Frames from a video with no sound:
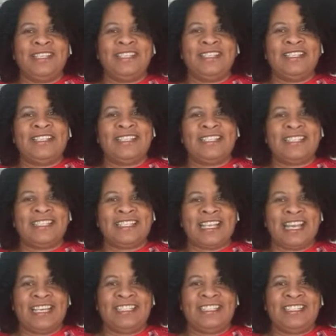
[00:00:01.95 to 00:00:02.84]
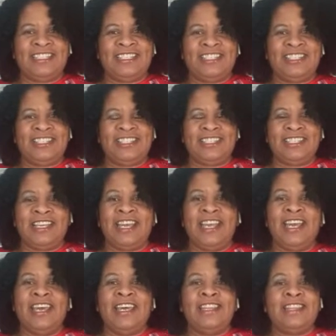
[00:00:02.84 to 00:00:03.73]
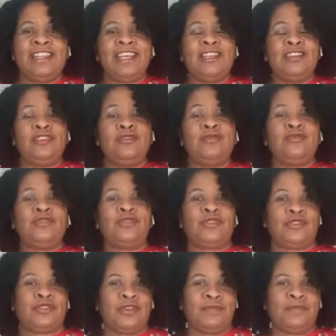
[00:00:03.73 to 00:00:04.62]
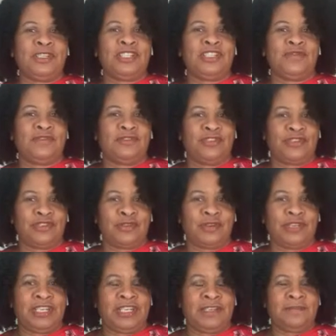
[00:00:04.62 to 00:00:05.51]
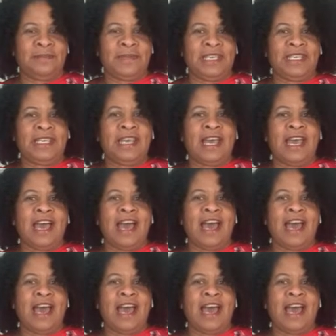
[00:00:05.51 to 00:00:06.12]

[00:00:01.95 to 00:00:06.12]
This is Sandy G. Thank you so much for joining me.